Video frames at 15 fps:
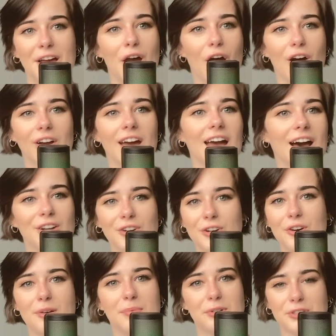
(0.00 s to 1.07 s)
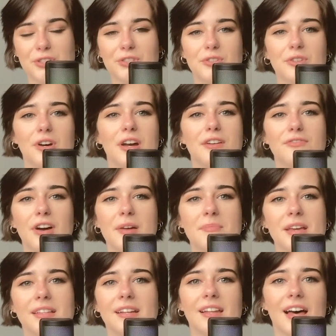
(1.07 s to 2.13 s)
Okay, I don't know about you. If I
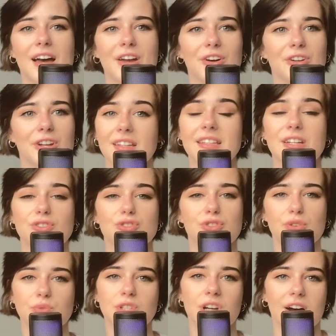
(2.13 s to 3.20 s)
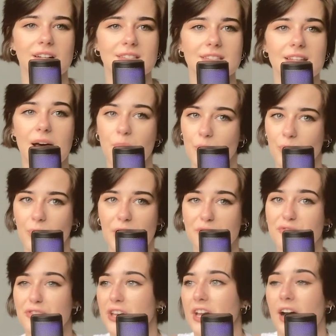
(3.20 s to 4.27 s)
meet a lion, there's no chance I
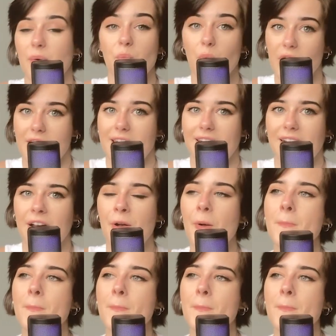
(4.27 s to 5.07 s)
think I'm winning.